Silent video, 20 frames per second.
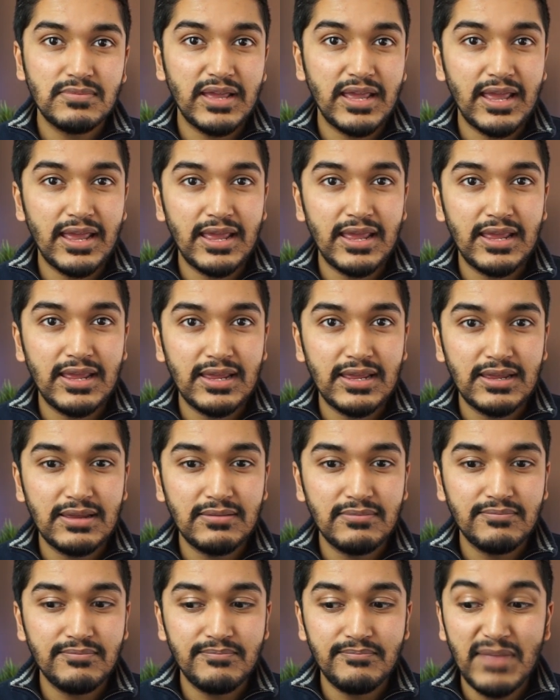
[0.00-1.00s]
a
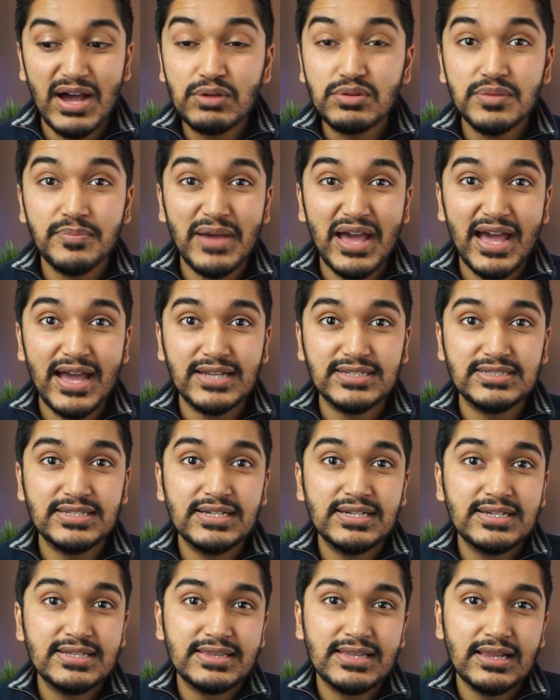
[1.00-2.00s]
mouse pad
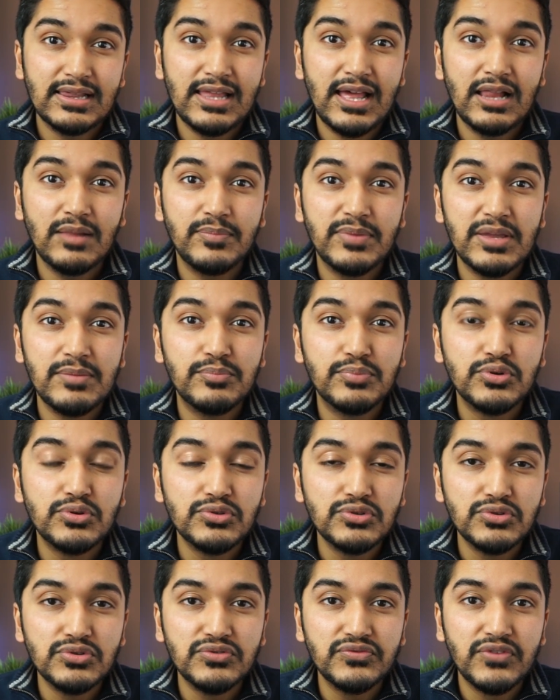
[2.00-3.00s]
that'll help
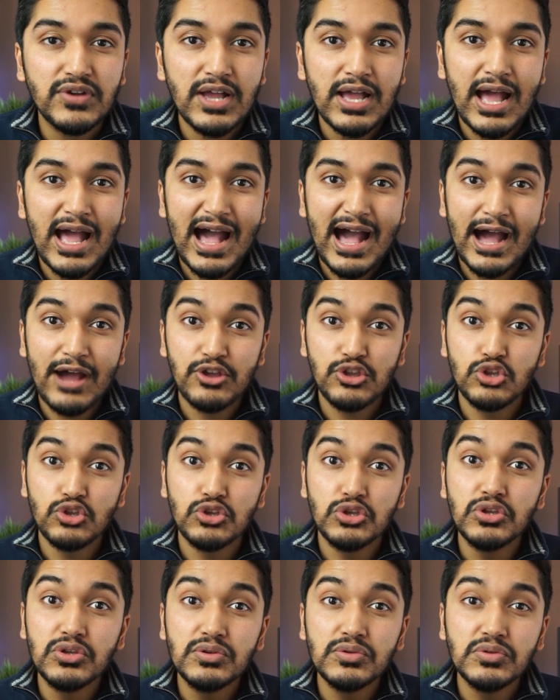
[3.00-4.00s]
improve how you
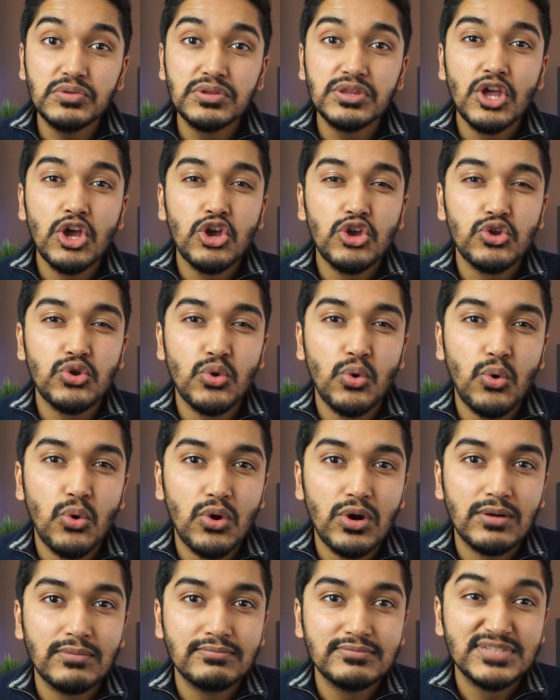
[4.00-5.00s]
use
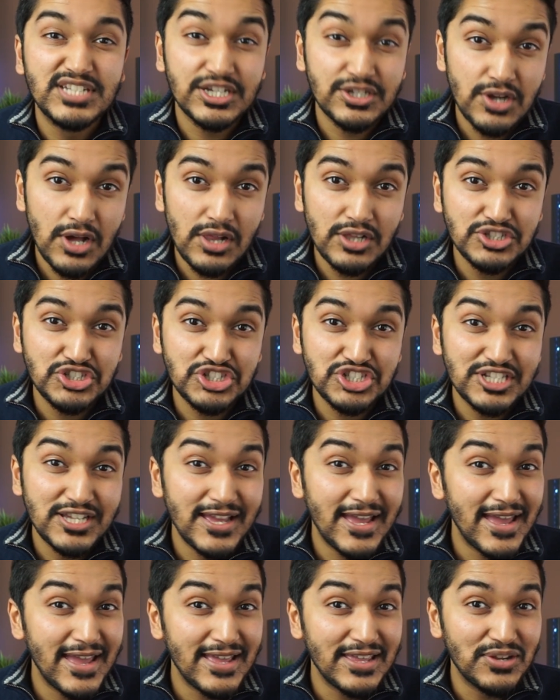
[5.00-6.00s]
your technology,
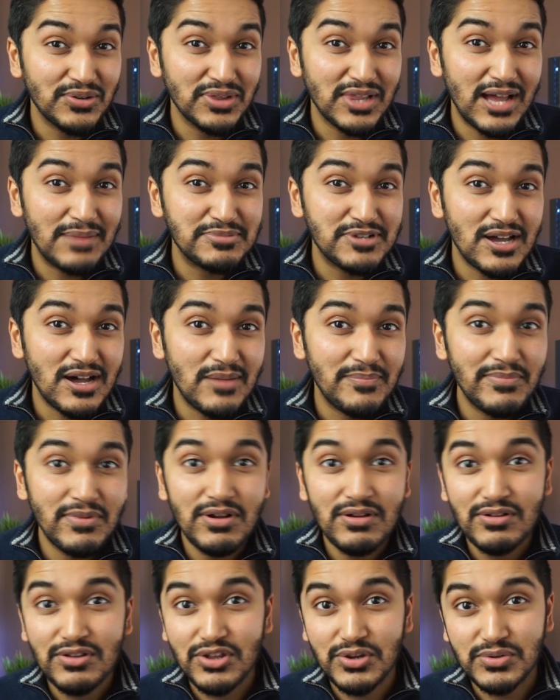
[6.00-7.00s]
your laptop,
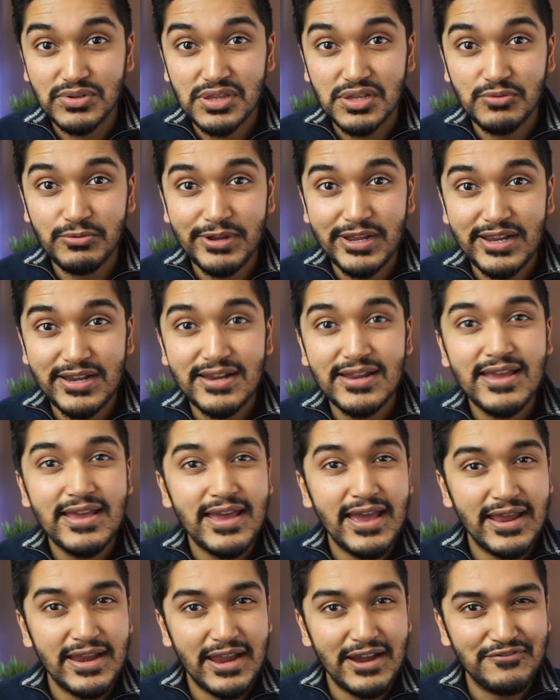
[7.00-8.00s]
your screen,
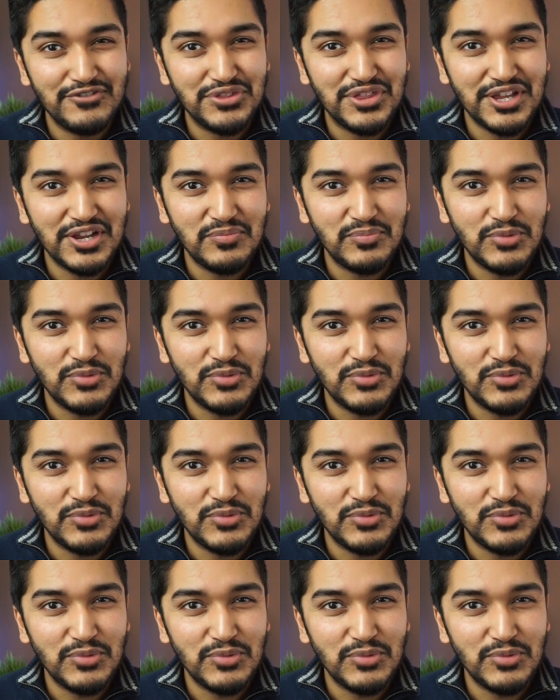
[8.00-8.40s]
and everything in